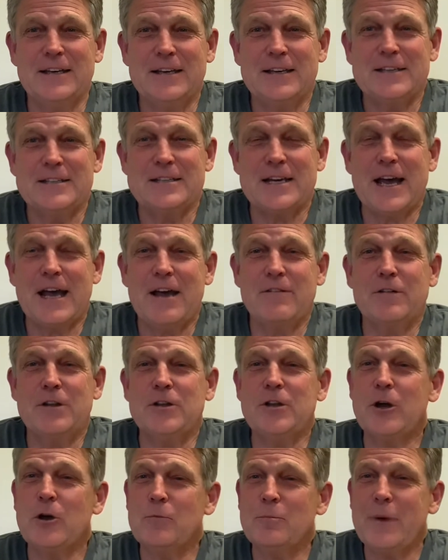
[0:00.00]
to have a
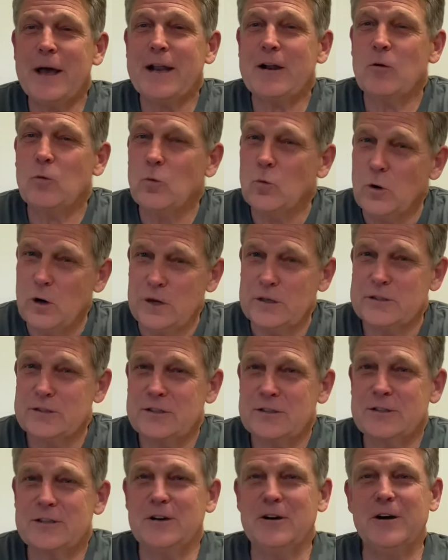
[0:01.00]
no matter what
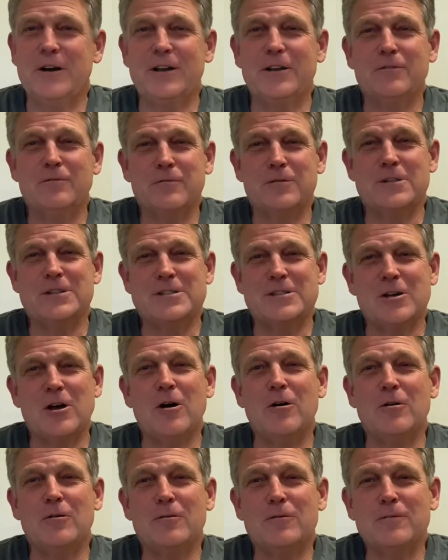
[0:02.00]
kind of
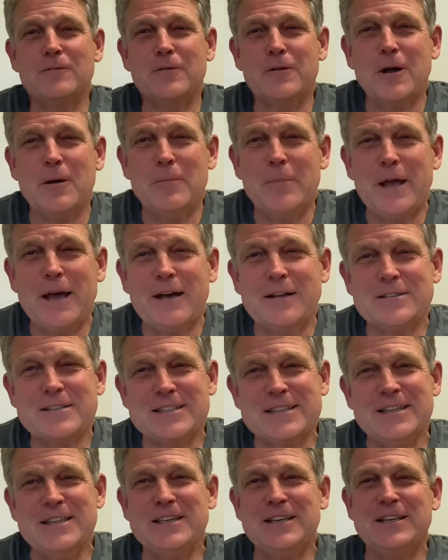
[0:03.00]
resolve about
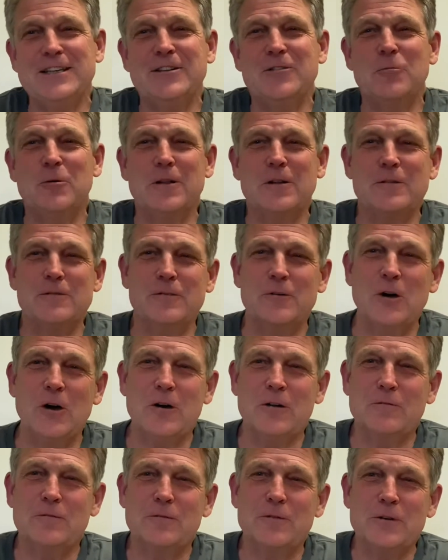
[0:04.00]
seeking the will of
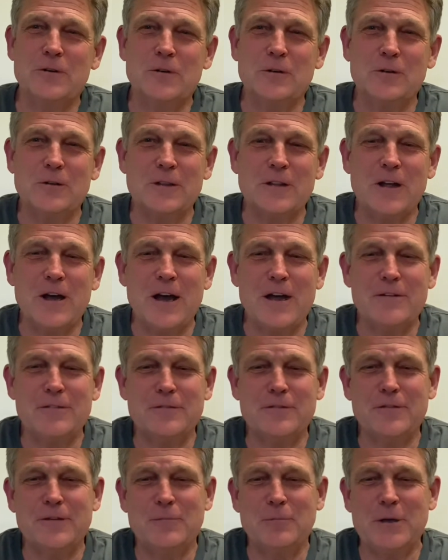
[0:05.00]
God for your life.
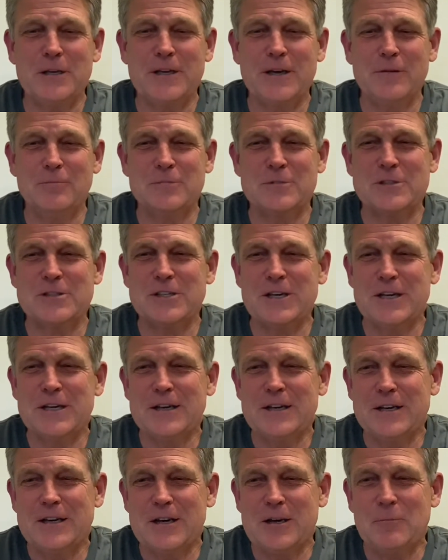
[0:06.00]
It becomes
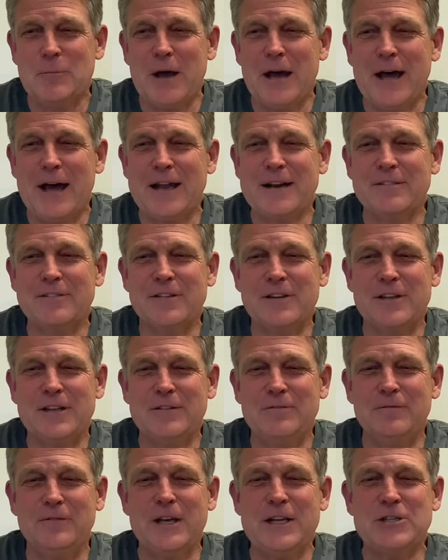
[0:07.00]
part of the
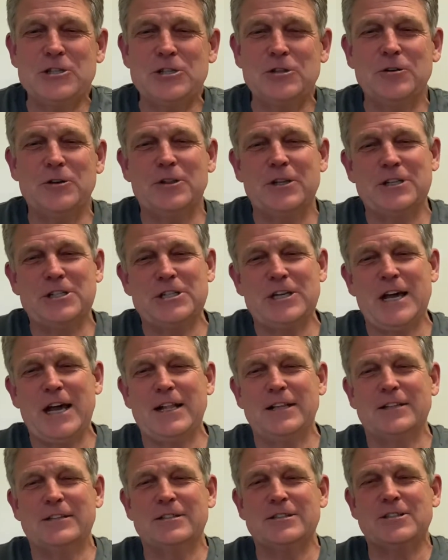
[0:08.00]
adventure and the
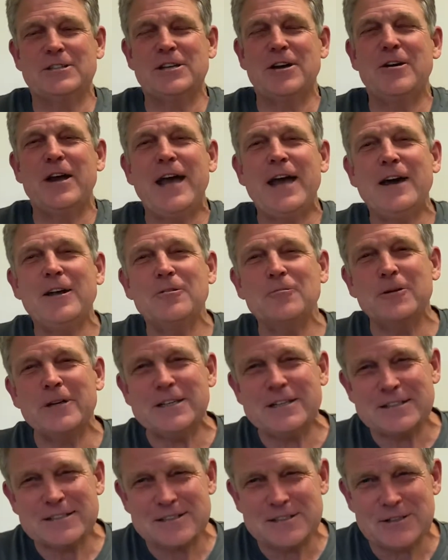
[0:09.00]
challenge. So how do we
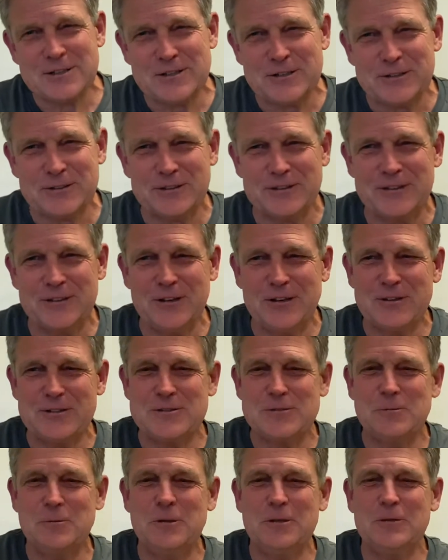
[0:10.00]
discern
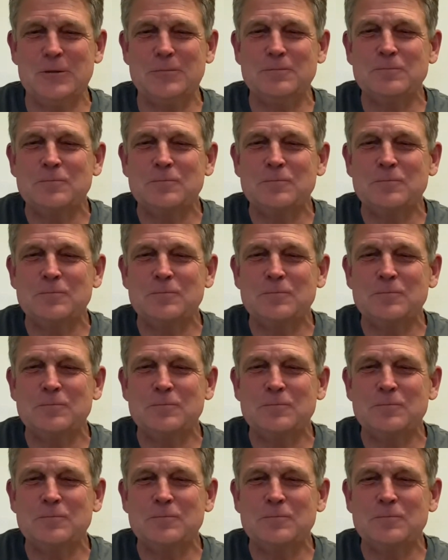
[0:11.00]
God's will?